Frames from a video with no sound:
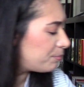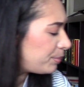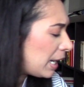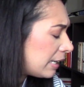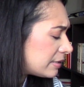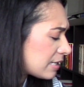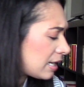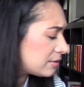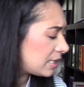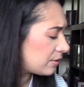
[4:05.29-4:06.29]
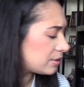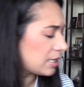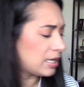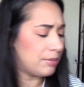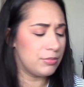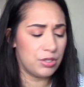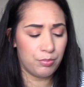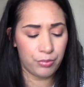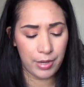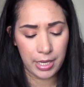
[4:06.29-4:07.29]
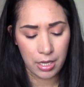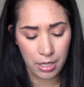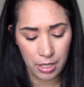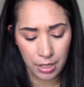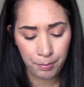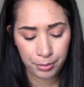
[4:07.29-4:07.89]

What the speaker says: but I'll take the time to bring up